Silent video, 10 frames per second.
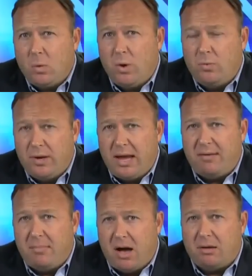when we
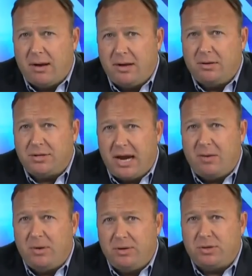have moderators
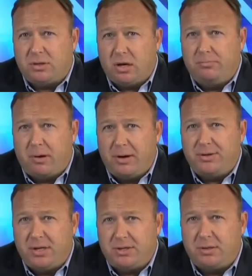and we use a third-party
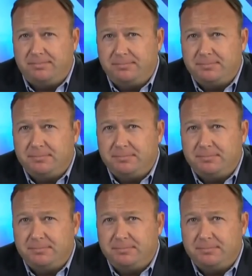system.